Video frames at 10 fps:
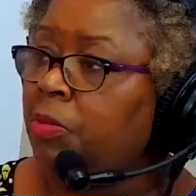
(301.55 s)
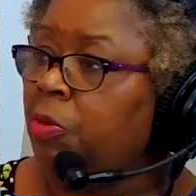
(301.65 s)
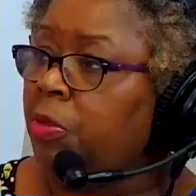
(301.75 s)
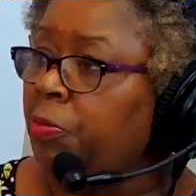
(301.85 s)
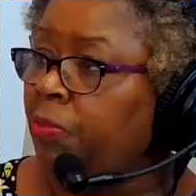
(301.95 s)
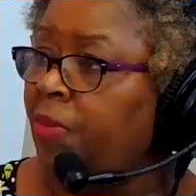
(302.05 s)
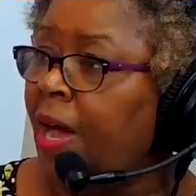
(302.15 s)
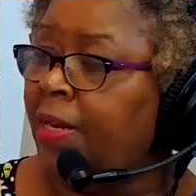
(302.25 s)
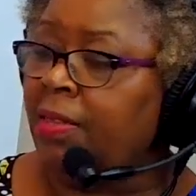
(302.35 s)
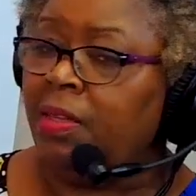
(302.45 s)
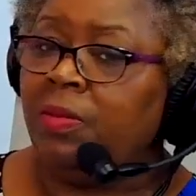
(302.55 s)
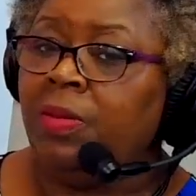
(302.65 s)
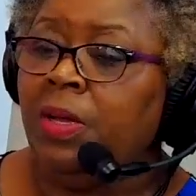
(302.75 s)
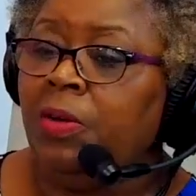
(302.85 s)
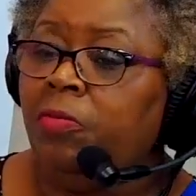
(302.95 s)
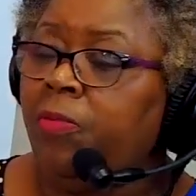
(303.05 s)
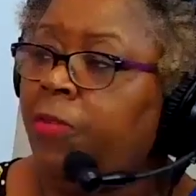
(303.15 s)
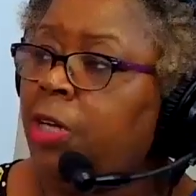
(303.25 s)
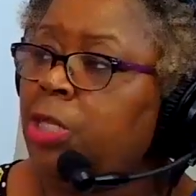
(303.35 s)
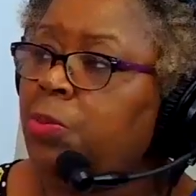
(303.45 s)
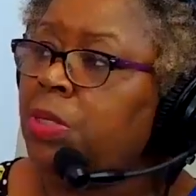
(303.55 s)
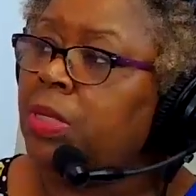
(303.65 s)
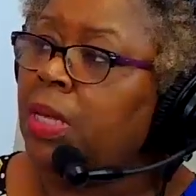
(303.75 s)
with providing the refreshments.